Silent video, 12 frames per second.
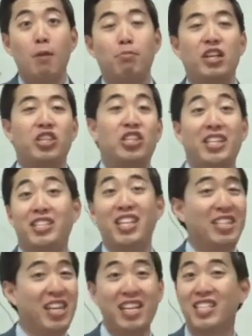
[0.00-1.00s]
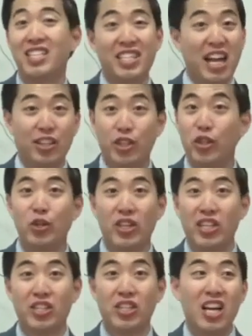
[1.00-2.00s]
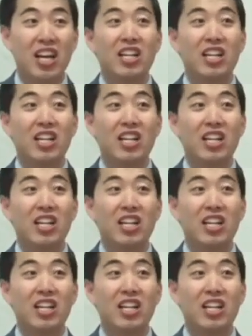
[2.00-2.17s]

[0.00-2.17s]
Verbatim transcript: But Jesus doesn't say Judas,